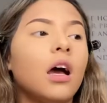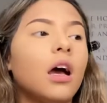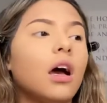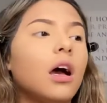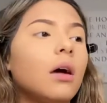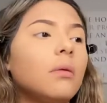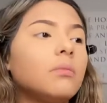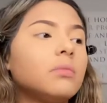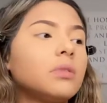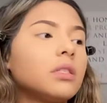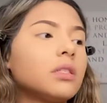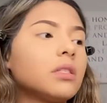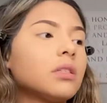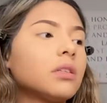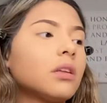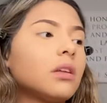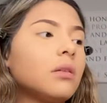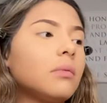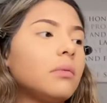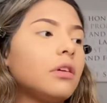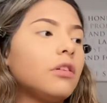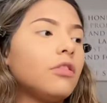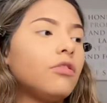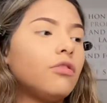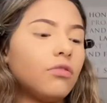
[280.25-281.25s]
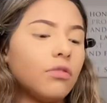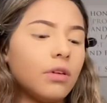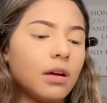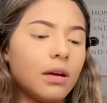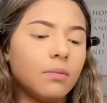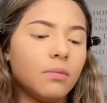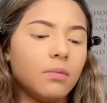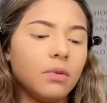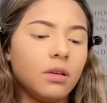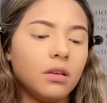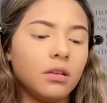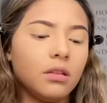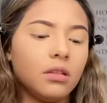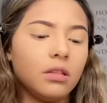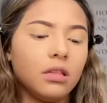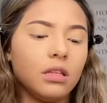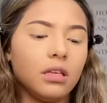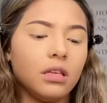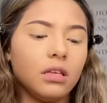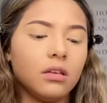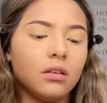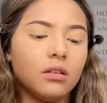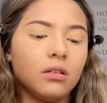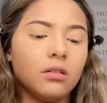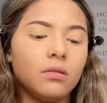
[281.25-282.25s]
I'm just gonna be grabbing
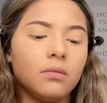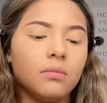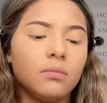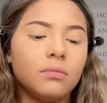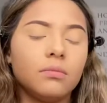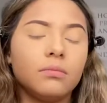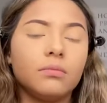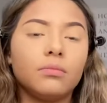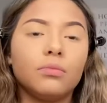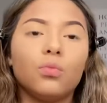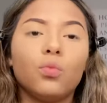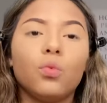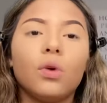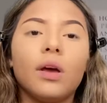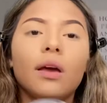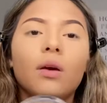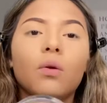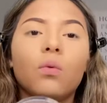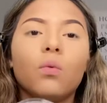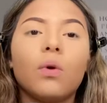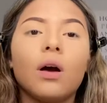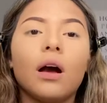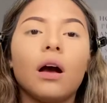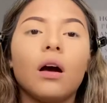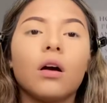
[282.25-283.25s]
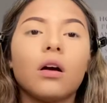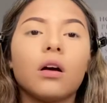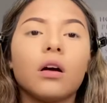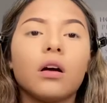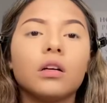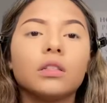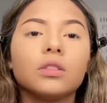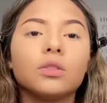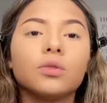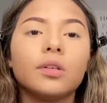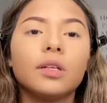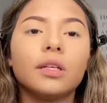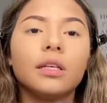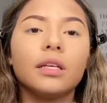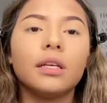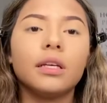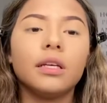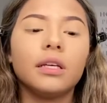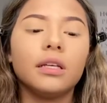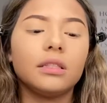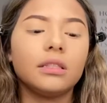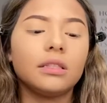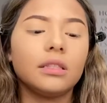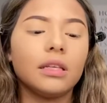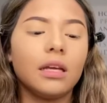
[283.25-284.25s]
the um, Wet n Wild contour
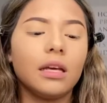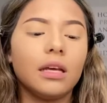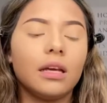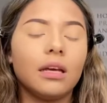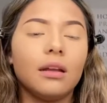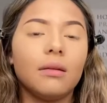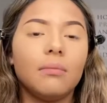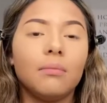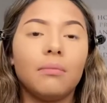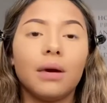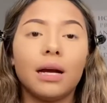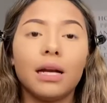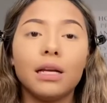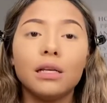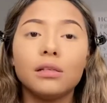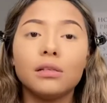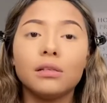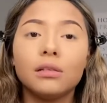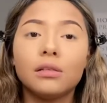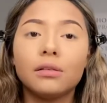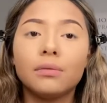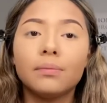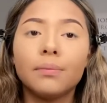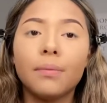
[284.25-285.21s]
kit and mine is